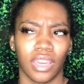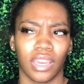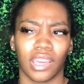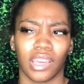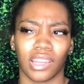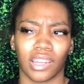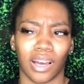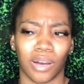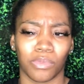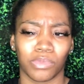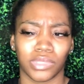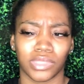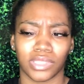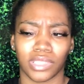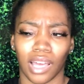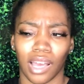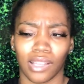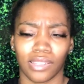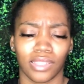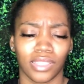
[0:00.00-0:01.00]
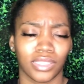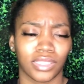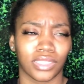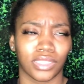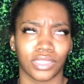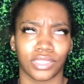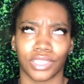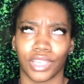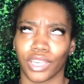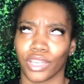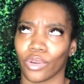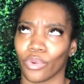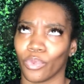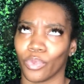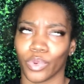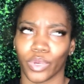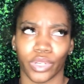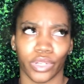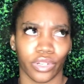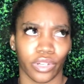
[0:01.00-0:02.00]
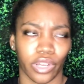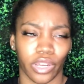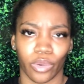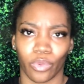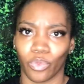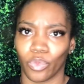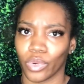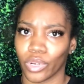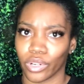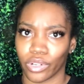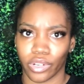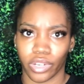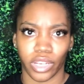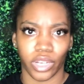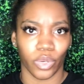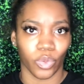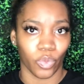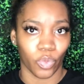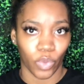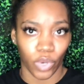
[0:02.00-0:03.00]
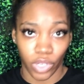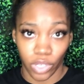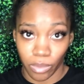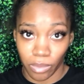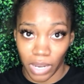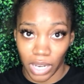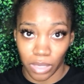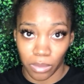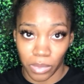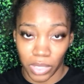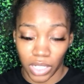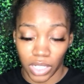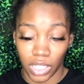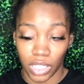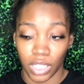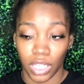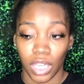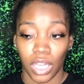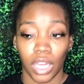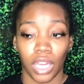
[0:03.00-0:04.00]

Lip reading: And I'm just like, this is just getting weirder and weirder and weirder by the minute.